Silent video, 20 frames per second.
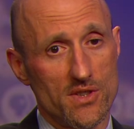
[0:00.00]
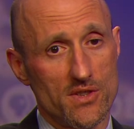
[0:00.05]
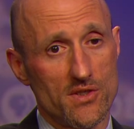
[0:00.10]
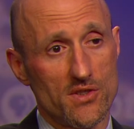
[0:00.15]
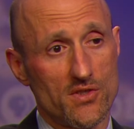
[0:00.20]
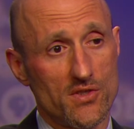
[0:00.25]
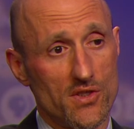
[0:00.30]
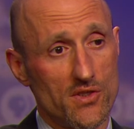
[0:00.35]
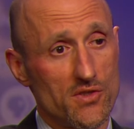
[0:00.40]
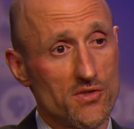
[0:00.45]
There
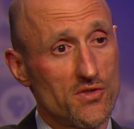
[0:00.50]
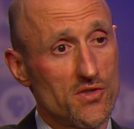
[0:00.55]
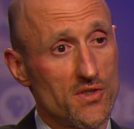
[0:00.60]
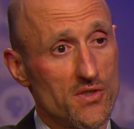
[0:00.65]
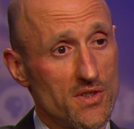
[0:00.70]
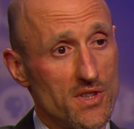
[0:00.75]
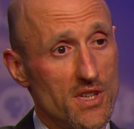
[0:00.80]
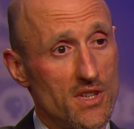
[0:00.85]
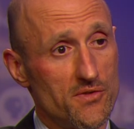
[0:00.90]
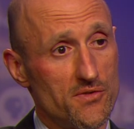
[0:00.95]
are cer
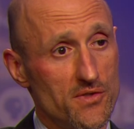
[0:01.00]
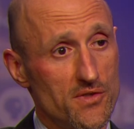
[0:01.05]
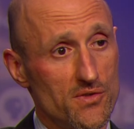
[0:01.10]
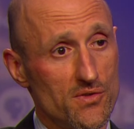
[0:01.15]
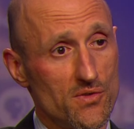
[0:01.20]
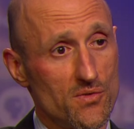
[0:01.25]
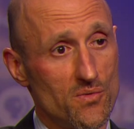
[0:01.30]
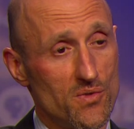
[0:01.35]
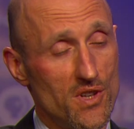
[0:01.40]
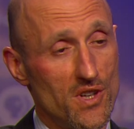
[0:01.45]
certain countries
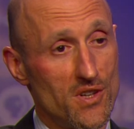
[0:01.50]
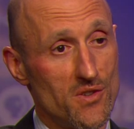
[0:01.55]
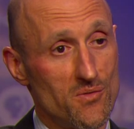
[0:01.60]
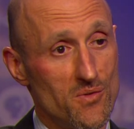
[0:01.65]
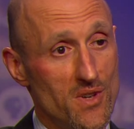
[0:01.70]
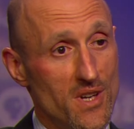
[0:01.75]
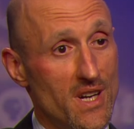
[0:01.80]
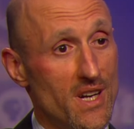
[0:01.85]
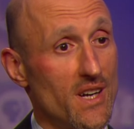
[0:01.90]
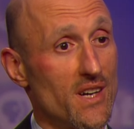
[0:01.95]
in the world
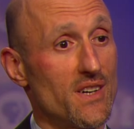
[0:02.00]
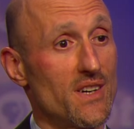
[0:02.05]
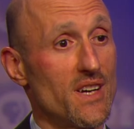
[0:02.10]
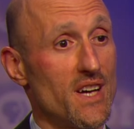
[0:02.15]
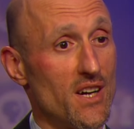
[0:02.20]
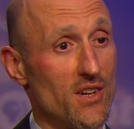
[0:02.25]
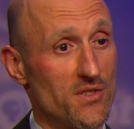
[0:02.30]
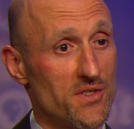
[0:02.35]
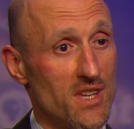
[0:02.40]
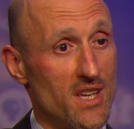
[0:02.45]
where
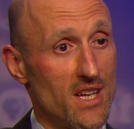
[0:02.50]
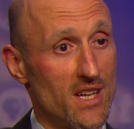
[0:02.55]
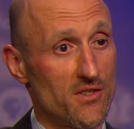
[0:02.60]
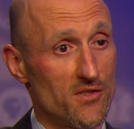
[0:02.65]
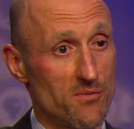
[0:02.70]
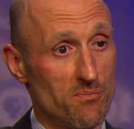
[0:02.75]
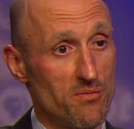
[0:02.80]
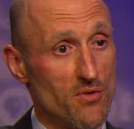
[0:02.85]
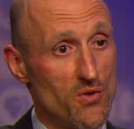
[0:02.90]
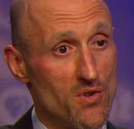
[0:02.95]

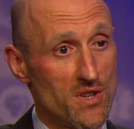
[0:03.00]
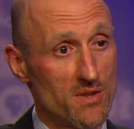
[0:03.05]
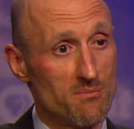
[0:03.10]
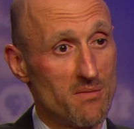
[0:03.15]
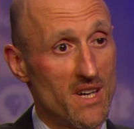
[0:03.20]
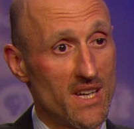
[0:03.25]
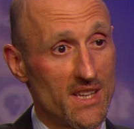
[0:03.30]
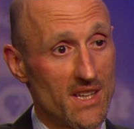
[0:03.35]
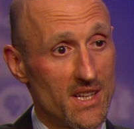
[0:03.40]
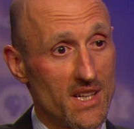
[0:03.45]
healthcare is borne
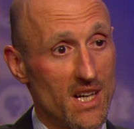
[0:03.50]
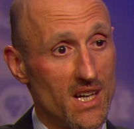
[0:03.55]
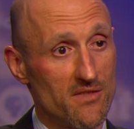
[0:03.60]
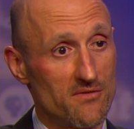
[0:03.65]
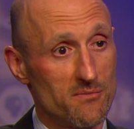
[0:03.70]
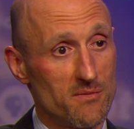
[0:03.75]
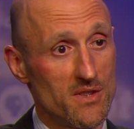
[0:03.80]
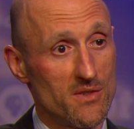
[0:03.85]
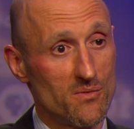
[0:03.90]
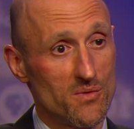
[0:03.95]
by the
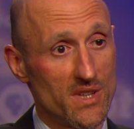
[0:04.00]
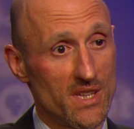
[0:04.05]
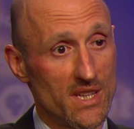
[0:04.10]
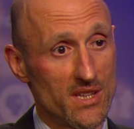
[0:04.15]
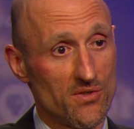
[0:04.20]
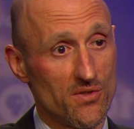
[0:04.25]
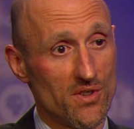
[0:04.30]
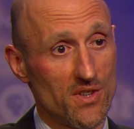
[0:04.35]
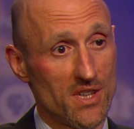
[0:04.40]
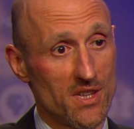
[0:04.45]
government, where
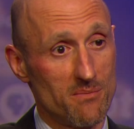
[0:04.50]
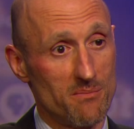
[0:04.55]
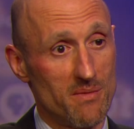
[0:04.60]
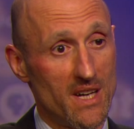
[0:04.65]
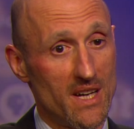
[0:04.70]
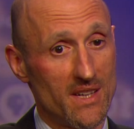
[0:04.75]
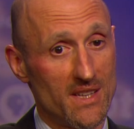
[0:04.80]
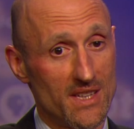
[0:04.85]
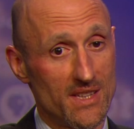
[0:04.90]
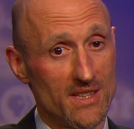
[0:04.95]
they're talking
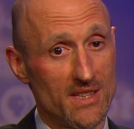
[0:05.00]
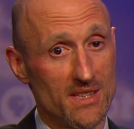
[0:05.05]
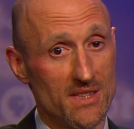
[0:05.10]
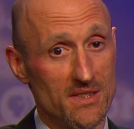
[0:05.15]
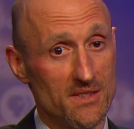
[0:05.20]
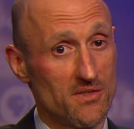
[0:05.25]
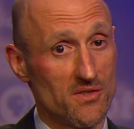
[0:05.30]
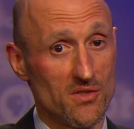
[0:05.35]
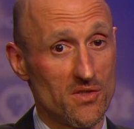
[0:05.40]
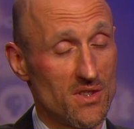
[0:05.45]
about in
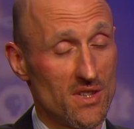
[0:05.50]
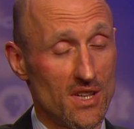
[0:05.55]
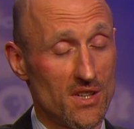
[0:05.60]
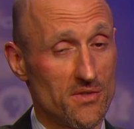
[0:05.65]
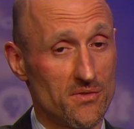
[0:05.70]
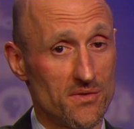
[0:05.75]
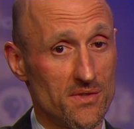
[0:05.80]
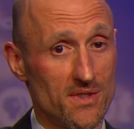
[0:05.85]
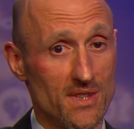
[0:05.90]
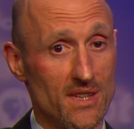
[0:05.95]

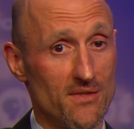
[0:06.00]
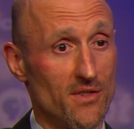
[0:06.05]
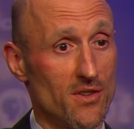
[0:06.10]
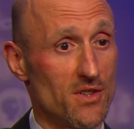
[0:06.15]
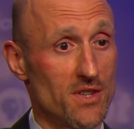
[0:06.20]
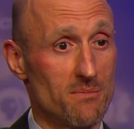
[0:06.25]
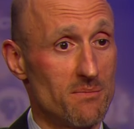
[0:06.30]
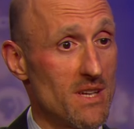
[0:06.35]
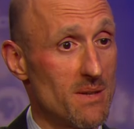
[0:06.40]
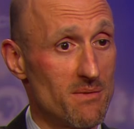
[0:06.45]
countries that have
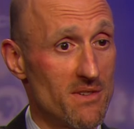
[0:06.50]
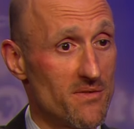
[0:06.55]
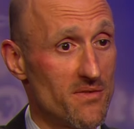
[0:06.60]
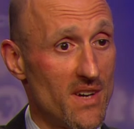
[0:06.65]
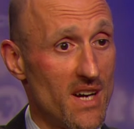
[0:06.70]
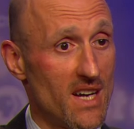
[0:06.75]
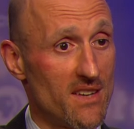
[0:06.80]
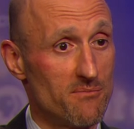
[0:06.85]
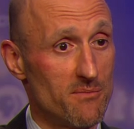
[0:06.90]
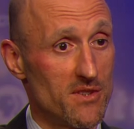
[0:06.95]
only maybe
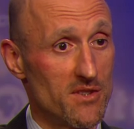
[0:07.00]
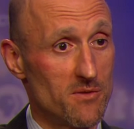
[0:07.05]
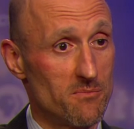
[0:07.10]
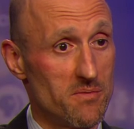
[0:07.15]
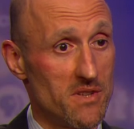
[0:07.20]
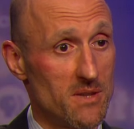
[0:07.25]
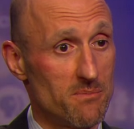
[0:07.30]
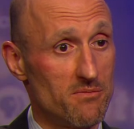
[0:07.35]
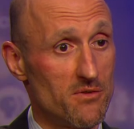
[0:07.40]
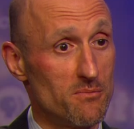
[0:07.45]
5 million
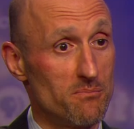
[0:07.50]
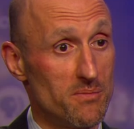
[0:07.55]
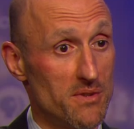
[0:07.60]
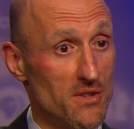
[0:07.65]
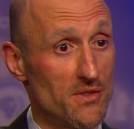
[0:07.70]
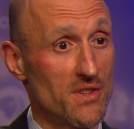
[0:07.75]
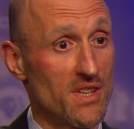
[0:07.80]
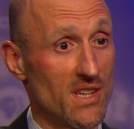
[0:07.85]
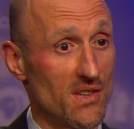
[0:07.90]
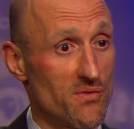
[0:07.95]
people
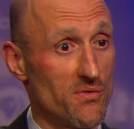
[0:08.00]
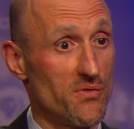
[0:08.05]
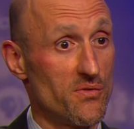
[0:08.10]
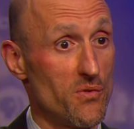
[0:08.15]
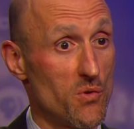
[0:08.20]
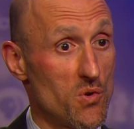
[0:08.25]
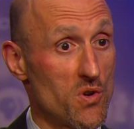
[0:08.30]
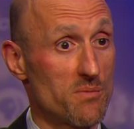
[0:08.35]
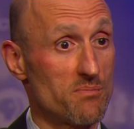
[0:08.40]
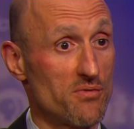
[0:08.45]
building
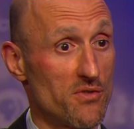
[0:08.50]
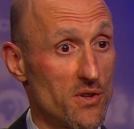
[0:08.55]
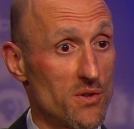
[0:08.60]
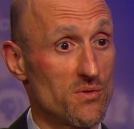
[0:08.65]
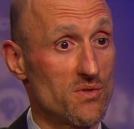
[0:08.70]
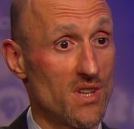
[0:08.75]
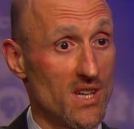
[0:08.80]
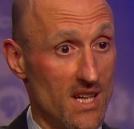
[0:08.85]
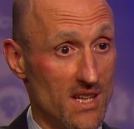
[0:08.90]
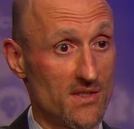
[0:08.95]
four
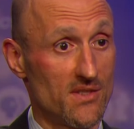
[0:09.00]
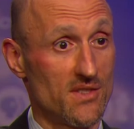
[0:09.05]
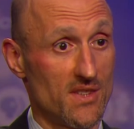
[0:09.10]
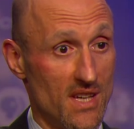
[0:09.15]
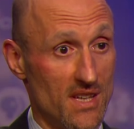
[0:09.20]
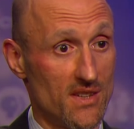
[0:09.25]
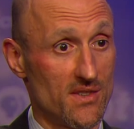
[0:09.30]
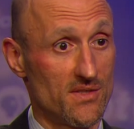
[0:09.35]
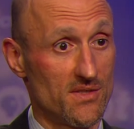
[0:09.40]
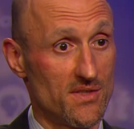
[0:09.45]
proton
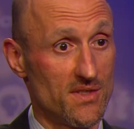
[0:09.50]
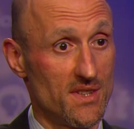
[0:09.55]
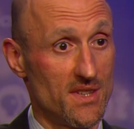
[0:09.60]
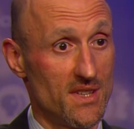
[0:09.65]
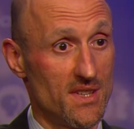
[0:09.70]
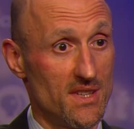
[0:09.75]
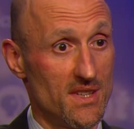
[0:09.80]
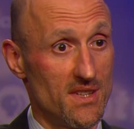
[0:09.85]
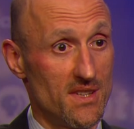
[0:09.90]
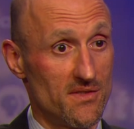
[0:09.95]
centers
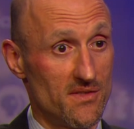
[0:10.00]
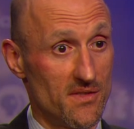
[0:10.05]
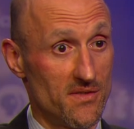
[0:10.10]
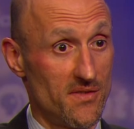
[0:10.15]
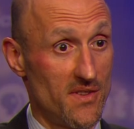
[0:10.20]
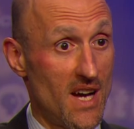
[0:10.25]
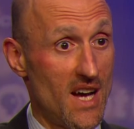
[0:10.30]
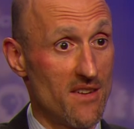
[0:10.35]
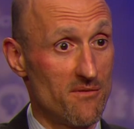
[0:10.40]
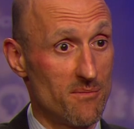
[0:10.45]
for
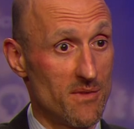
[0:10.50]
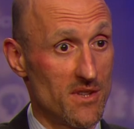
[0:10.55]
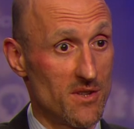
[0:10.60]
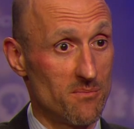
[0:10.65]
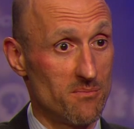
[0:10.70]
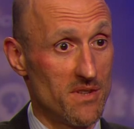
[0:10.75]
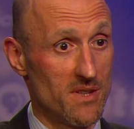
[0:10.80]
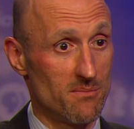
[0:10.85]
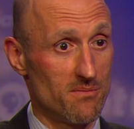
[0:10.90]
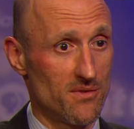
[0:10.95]
5
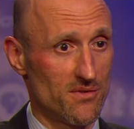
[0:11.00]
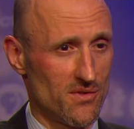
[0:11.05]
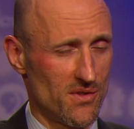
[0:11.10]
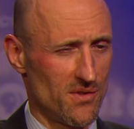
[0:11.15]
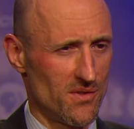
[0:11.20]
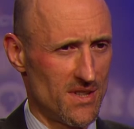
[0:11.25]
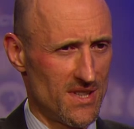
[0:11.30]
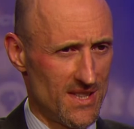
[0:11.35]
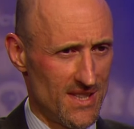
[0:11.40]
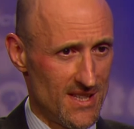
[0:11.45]
million people.
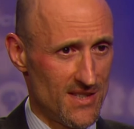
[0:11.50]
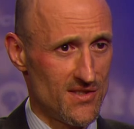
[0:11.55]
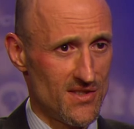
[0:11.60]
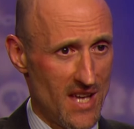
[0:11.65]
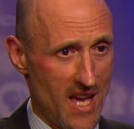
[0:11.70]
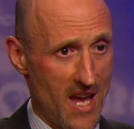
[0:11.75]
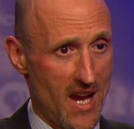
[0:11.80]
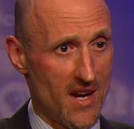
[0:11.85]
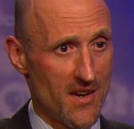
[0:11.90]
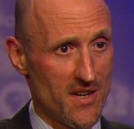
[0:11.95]
So in this
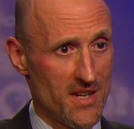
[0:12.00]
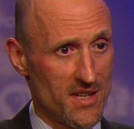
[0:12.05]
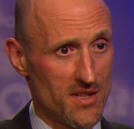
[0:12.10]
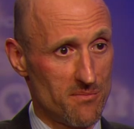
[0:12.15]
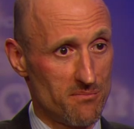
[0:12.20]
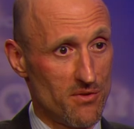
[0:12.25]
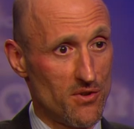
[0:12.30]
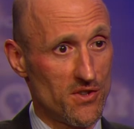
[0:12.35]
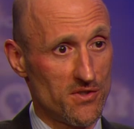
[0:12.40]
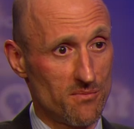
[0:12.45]
area,
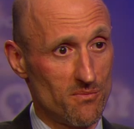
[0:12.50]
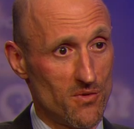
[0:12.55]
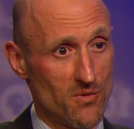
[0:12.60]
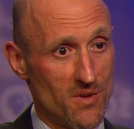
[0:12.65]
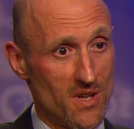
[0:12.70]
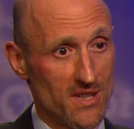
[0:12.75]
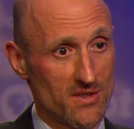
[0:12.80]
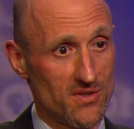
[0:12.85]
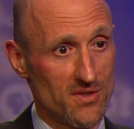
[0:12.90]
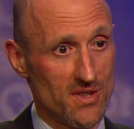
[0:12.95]
the Baltimore,
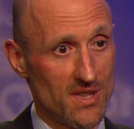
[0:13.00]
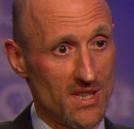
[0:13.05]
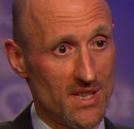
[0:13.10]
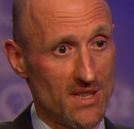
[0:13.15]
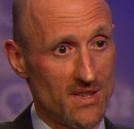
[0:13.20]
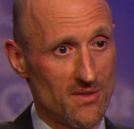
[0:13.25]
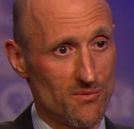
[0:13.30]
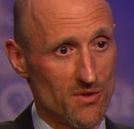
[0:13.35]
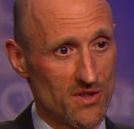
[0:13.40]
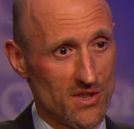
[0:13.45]
Washington
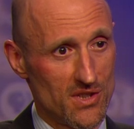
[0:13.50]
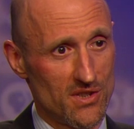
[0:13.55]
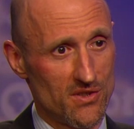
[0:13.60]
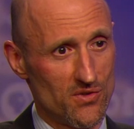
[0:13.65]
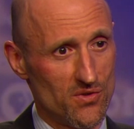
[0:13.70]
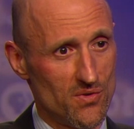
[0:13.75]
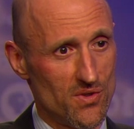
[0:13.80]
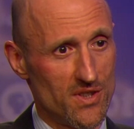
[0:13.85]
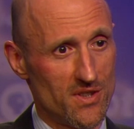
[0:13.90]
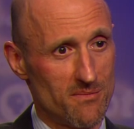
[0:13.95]
area, within a
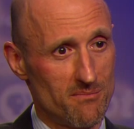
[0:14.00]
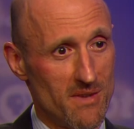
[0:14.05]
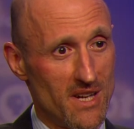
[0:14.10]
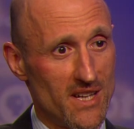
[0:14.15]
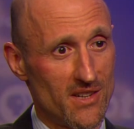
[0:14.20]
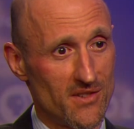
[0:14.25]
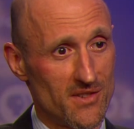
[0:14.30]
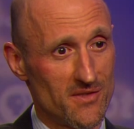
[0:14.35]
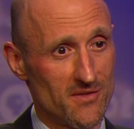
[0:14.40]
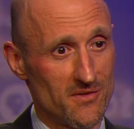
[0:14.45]
200
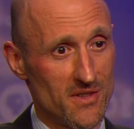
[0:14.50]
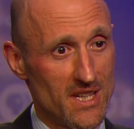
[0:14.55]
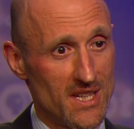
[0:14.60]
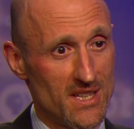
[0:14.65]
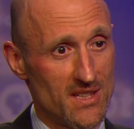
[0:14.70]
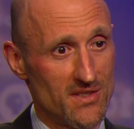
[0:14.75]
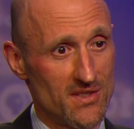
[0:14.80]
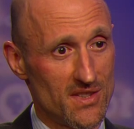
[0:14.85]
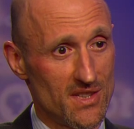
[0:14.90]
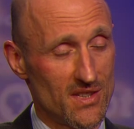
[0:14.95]
mile
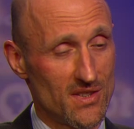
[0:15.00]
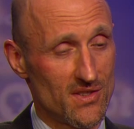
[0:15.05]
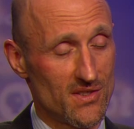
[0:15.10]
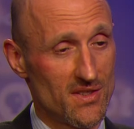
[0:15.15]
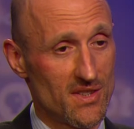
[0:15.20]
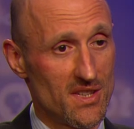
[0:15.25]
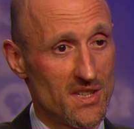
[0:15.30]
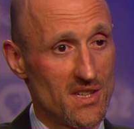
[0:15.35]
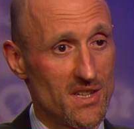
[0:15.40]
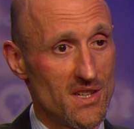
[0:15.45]
radius
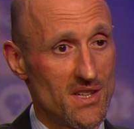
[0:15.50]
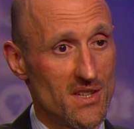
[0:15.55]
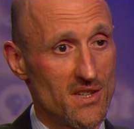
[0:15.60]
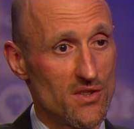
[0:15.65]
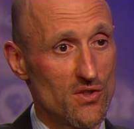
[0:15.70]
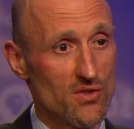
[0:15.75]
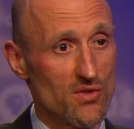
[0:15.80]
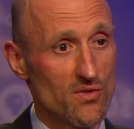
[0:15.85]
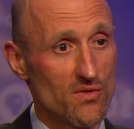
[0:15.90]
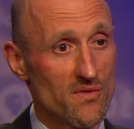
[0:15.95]
is
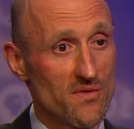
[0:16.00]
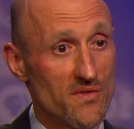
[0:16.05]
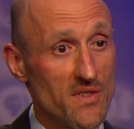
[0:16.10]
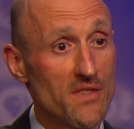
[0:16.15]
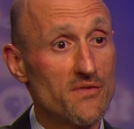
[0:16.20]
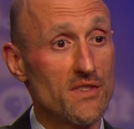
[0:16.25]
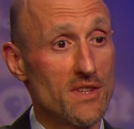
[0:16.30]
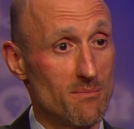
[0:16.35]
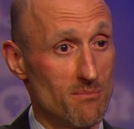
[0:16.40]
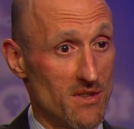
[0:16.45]

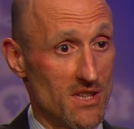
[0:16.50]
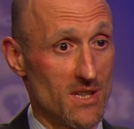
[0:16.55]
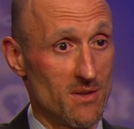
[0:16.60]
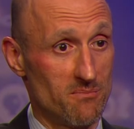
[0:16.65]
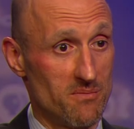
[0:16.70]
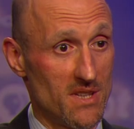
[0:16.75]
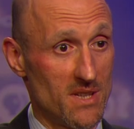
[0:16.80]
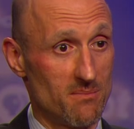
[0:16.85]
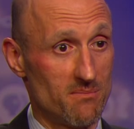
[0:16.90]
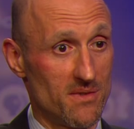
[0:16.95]
50
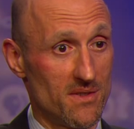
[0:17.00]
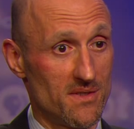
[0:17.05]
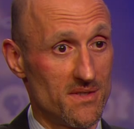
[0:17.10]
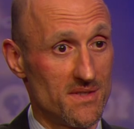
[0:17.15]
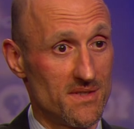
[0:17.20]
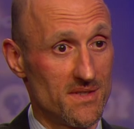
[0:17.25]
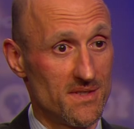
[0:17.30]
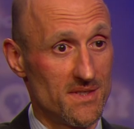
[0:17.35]
million people.